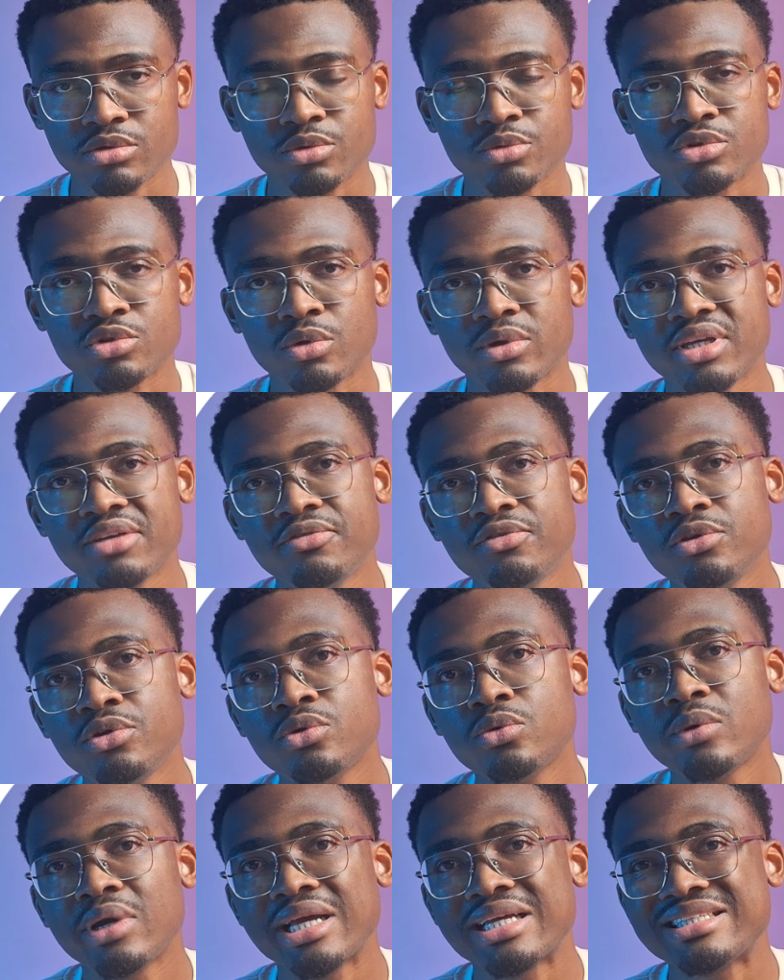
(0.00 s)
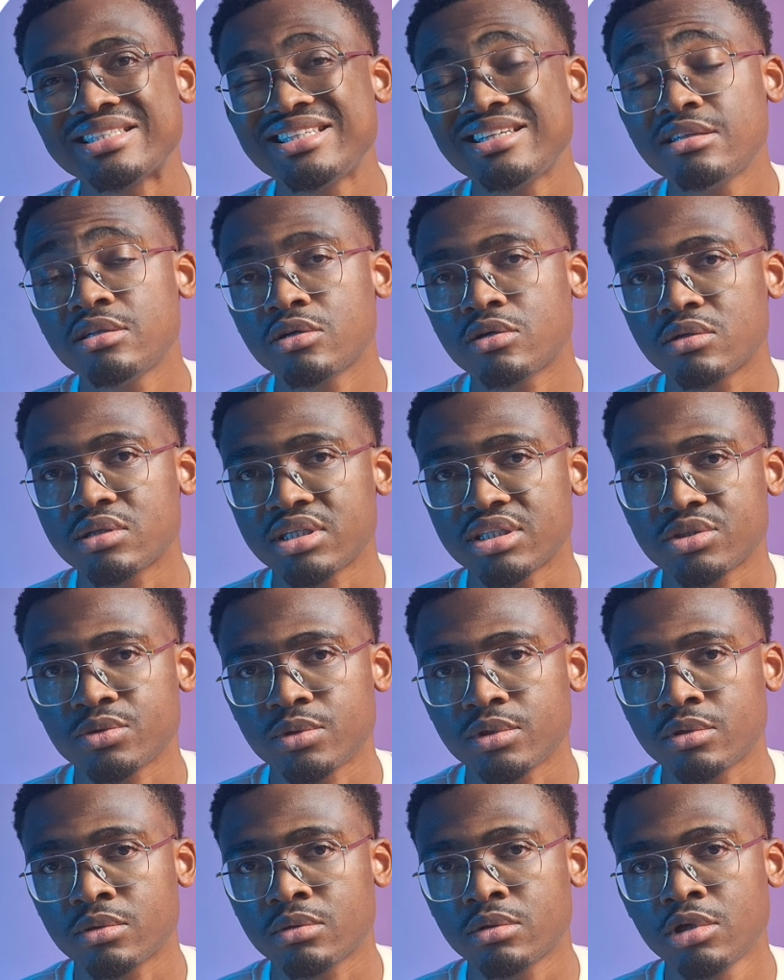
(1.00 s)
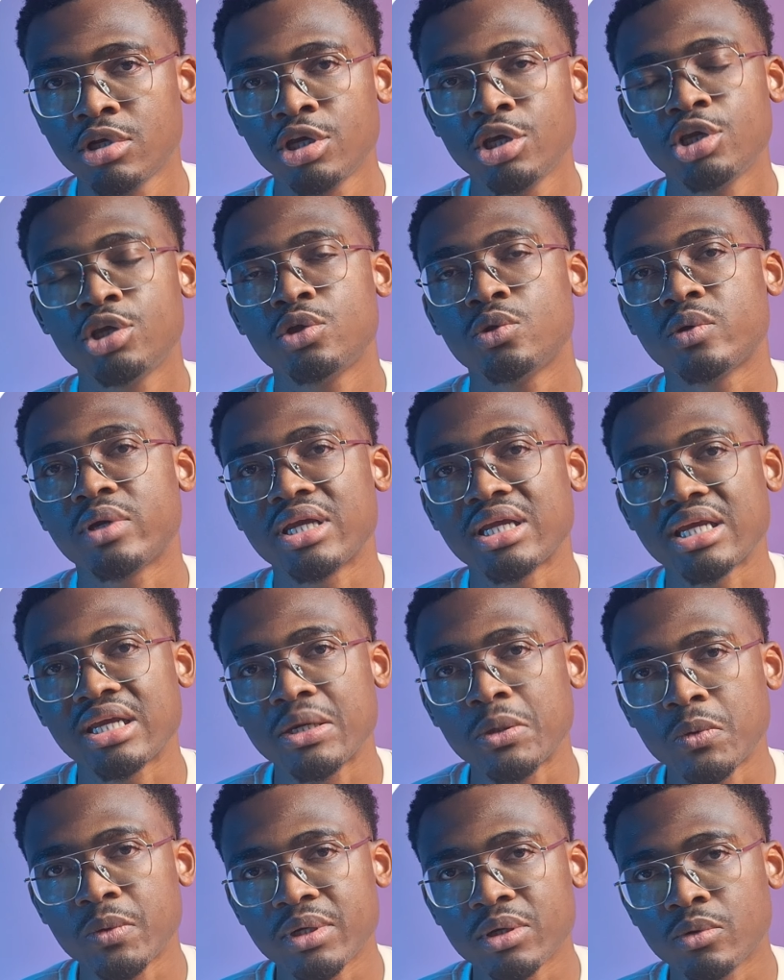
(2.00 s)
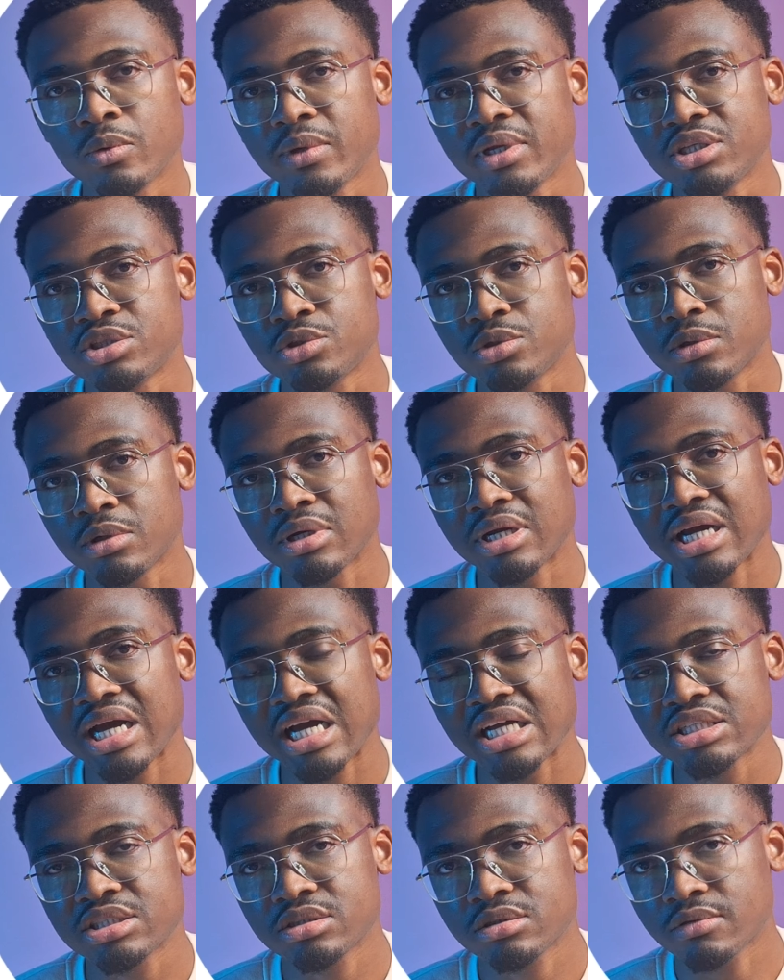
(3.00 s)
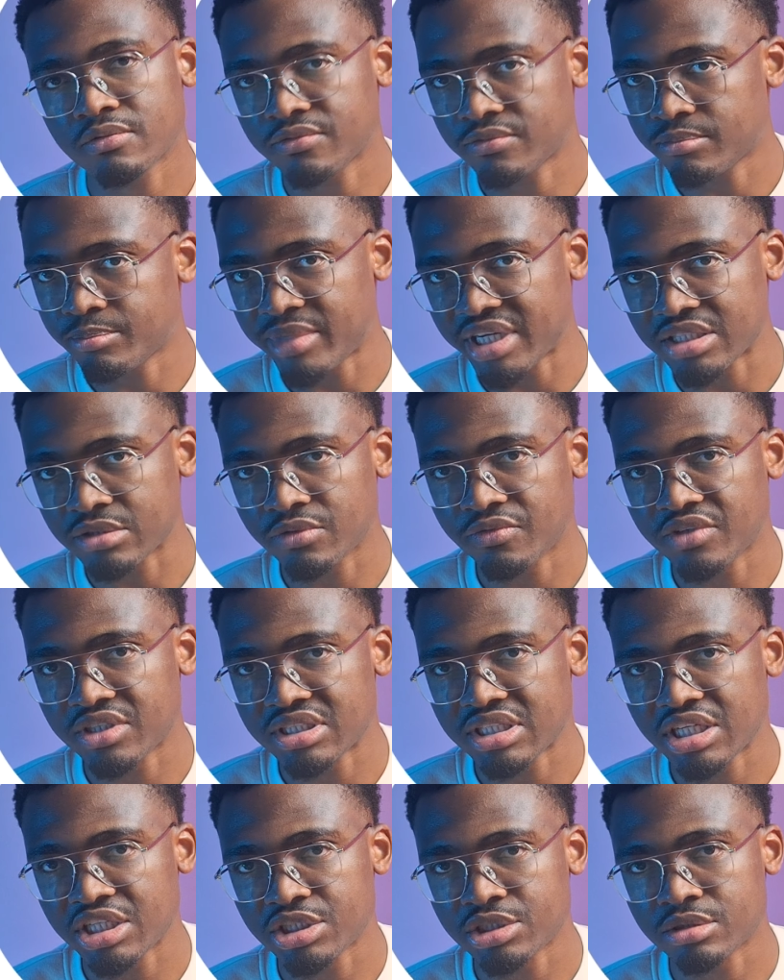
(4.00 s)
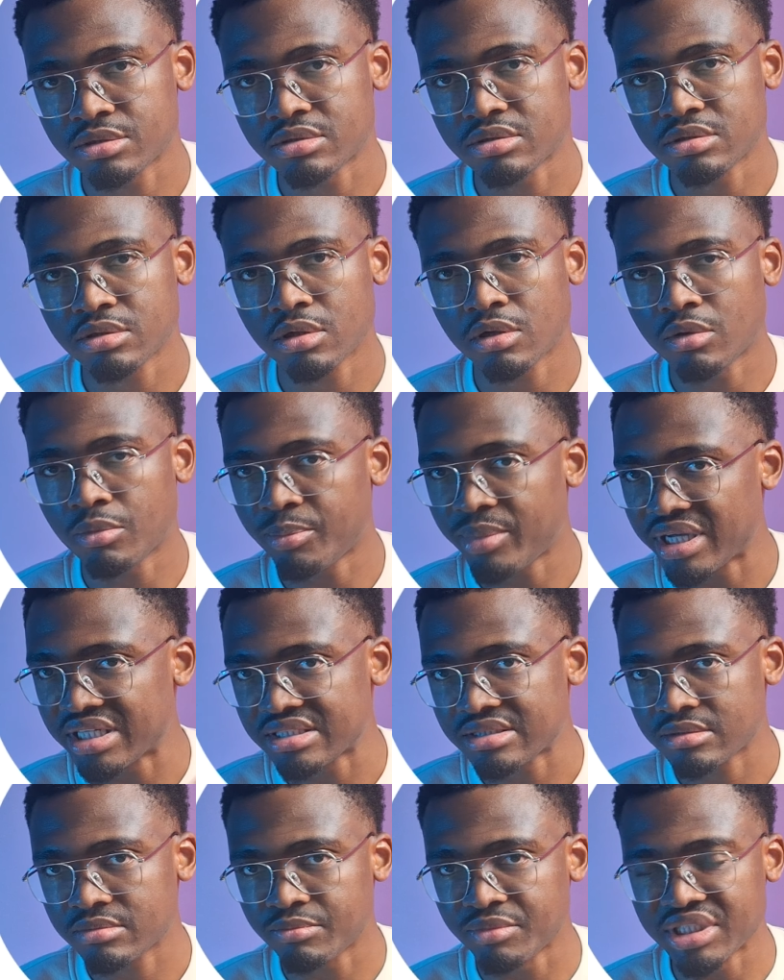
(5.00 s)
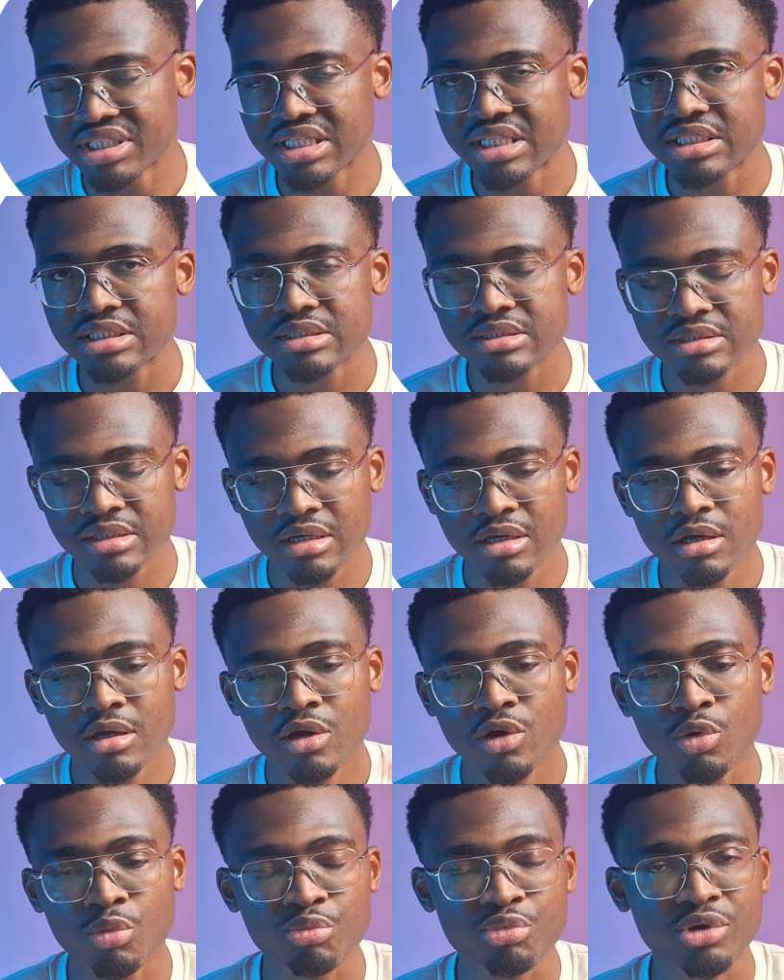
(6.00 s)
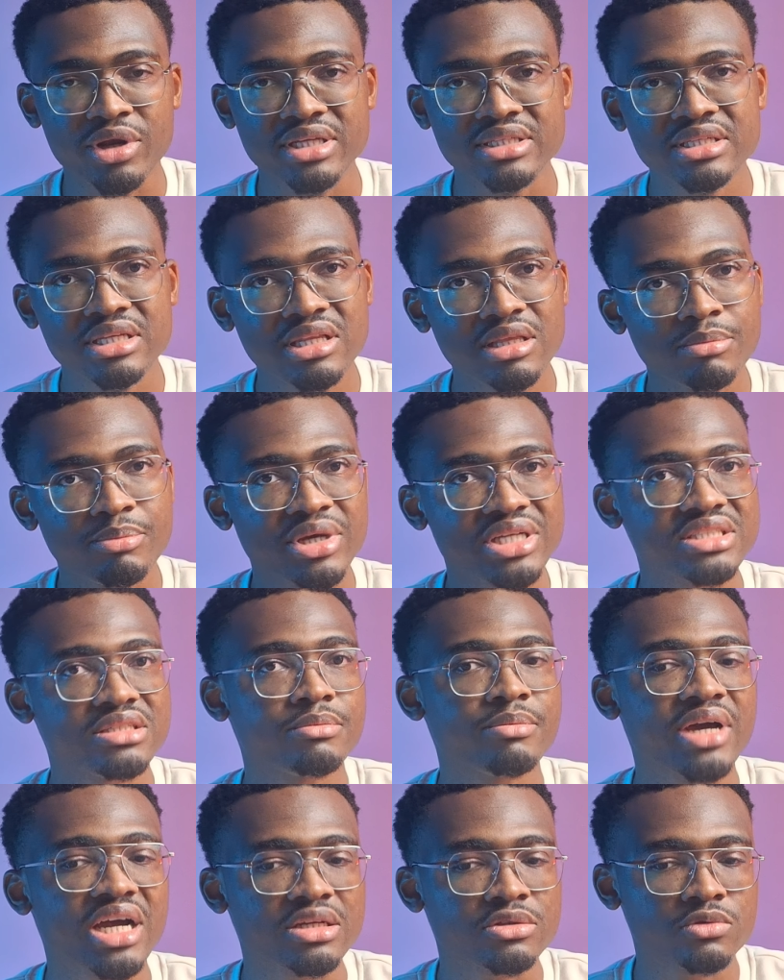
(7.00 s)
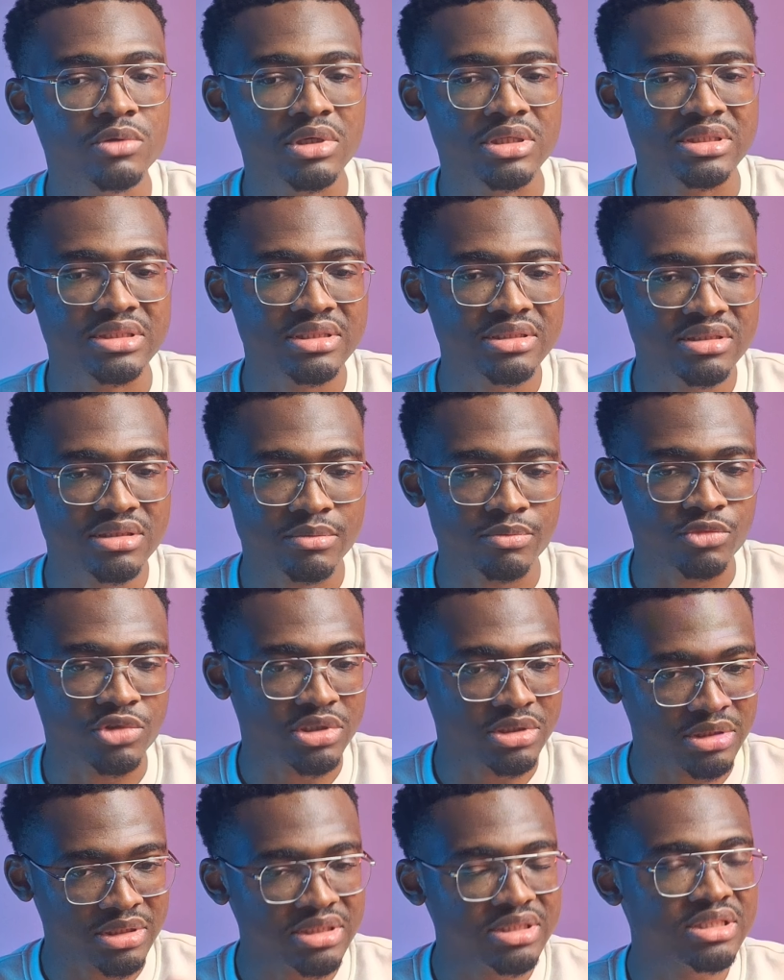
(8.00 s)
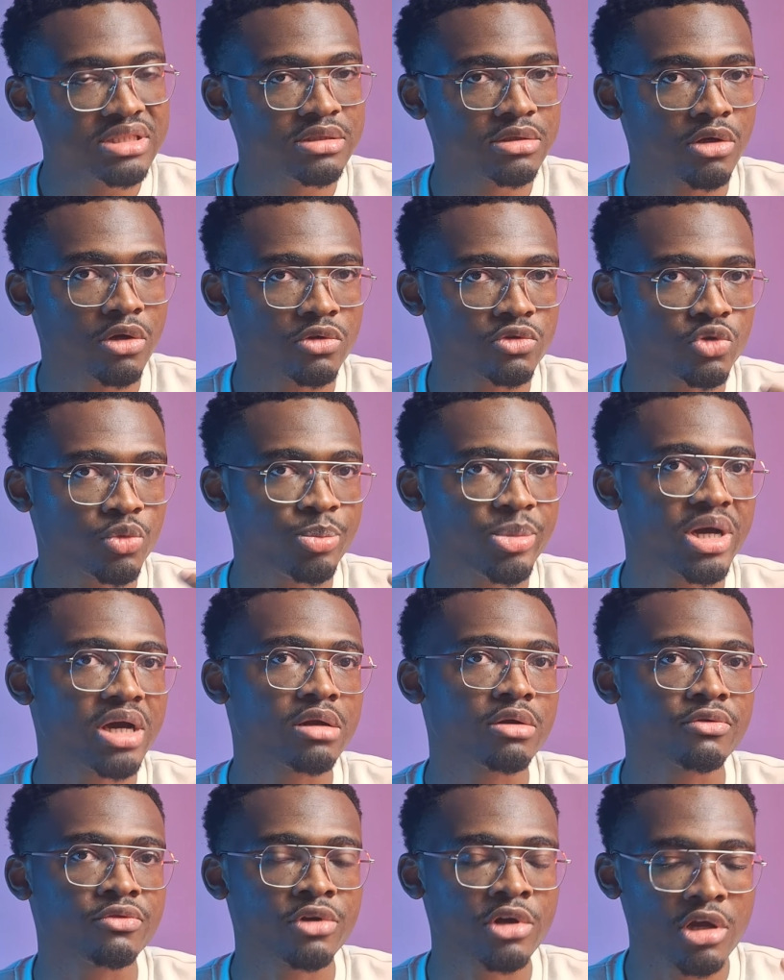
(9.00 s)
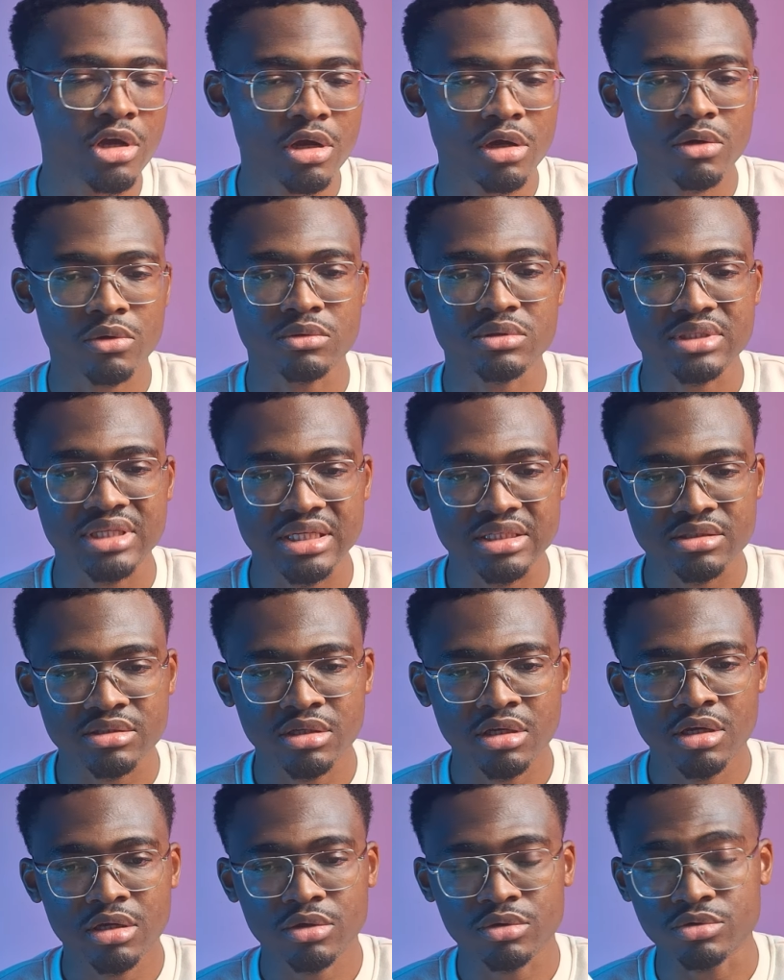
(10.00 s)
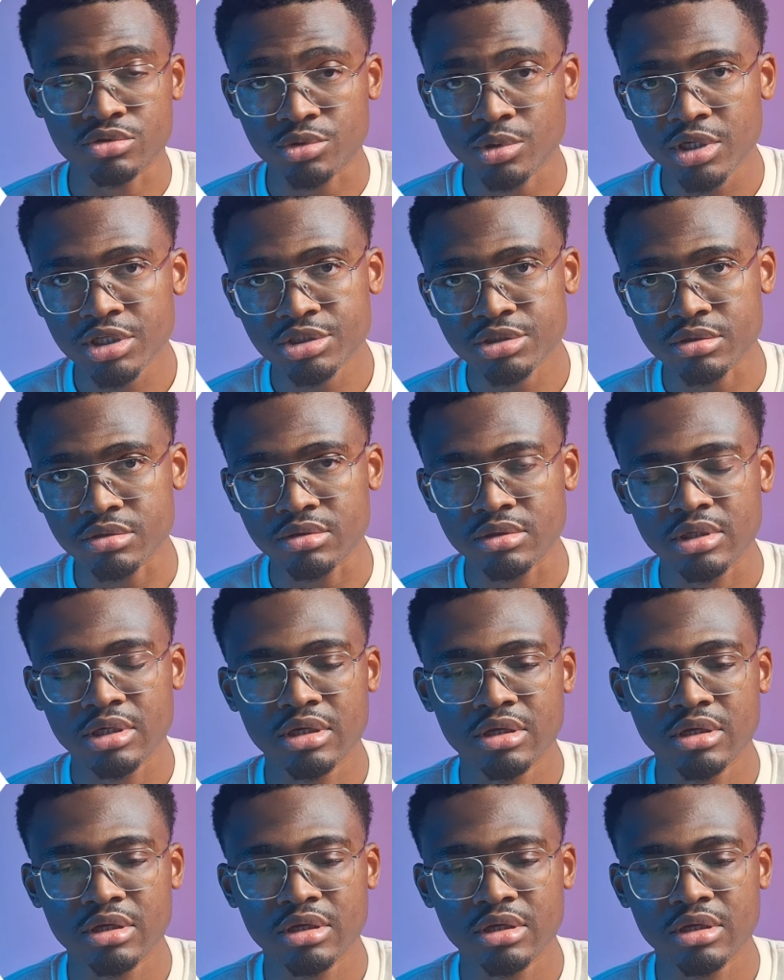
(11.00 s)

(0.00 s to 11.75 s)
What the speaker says: So if you exceed the context window, you can go into your cache of past conversations or past messages, compress it, and pass it back to the system. This is also part of context construction.